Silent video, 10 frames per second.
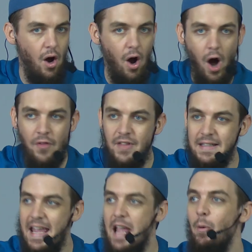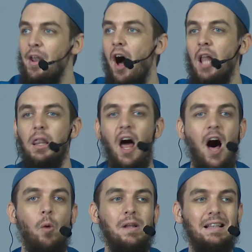On the day when Allah
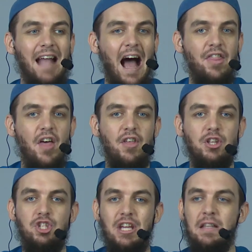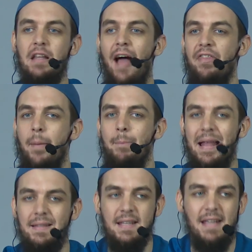will gather the jinn and the
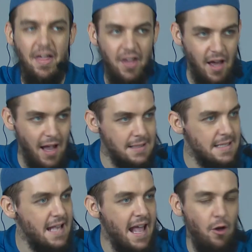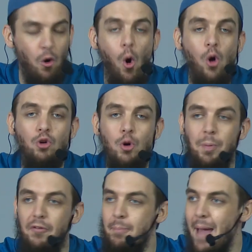men together and say, O group
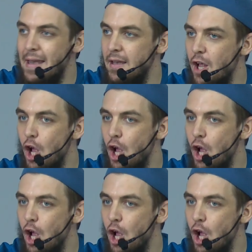of men,